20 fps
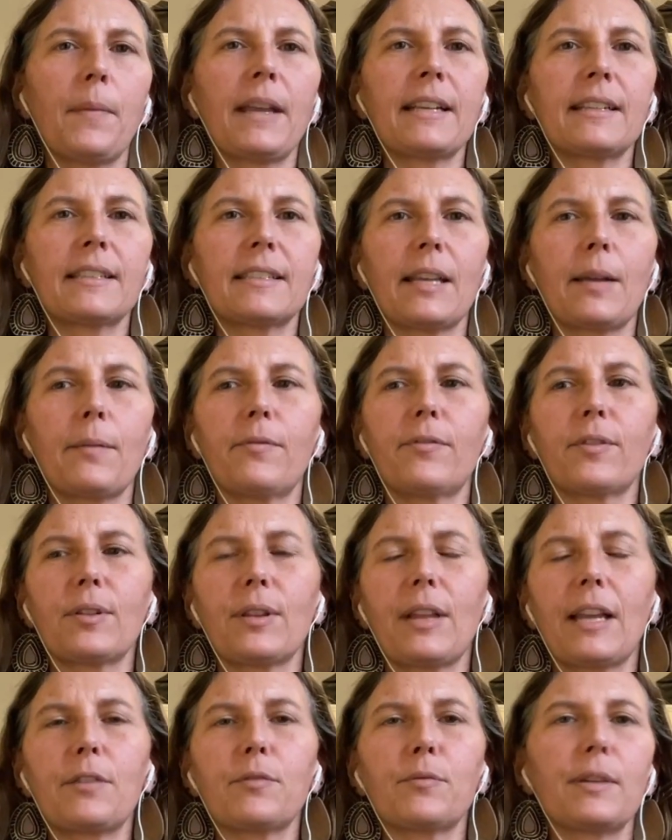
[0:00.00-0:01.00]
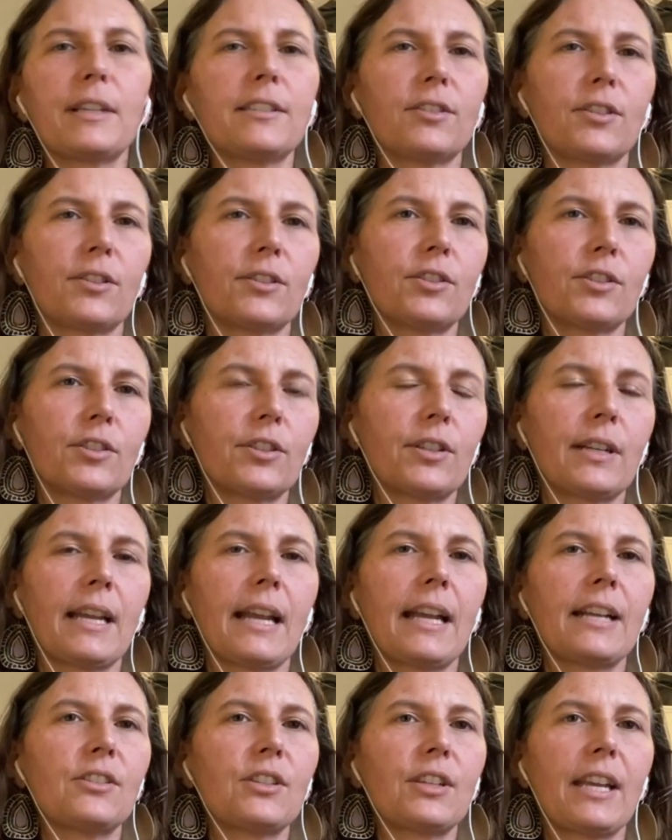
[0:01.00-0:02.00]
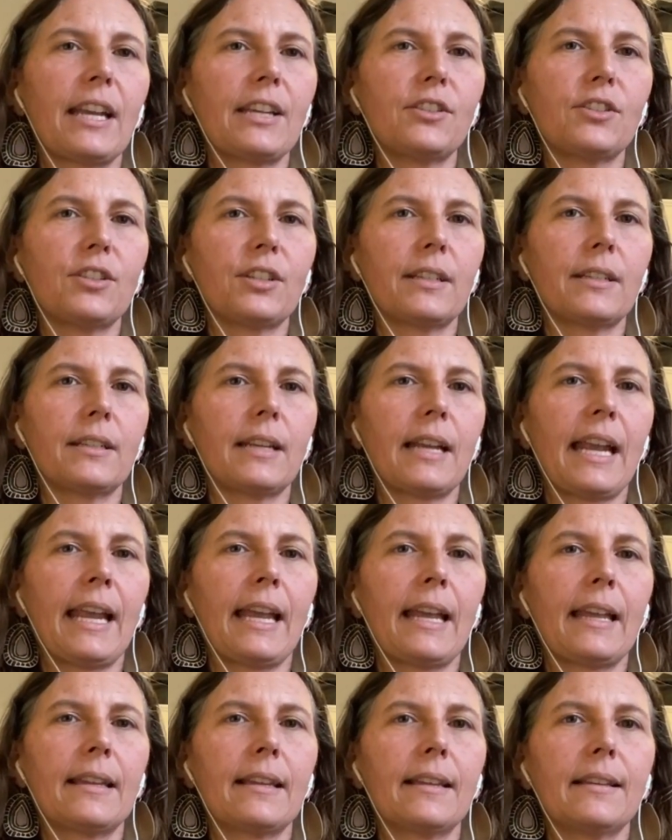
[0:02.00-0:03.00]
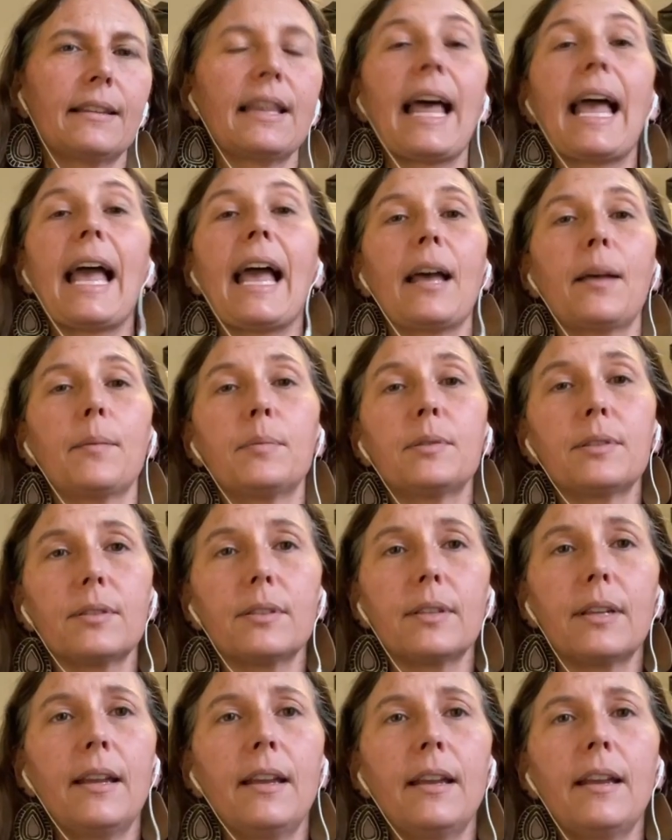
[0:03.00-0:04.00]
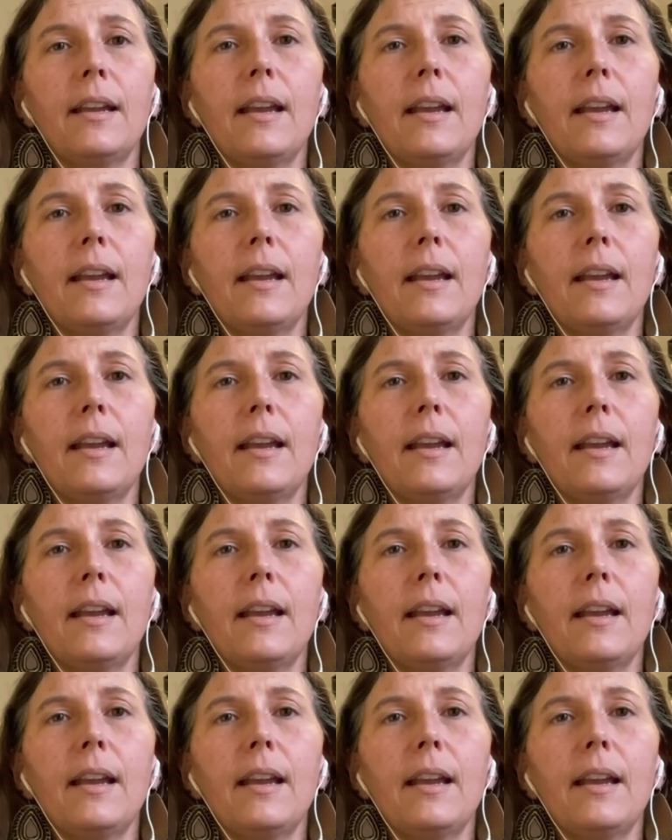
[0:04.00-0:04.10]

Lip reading: except for researcher and education and labs.